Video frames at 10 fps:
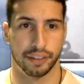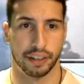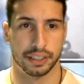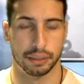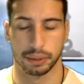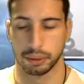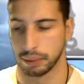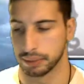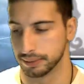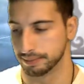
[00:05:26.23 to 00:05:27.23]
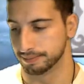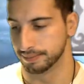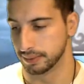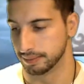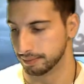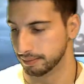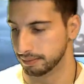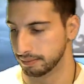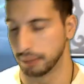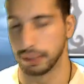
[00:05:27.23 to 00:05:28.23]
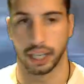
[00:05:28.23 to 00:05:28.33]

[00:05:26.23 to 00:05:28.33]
C P weapon. Maybe not.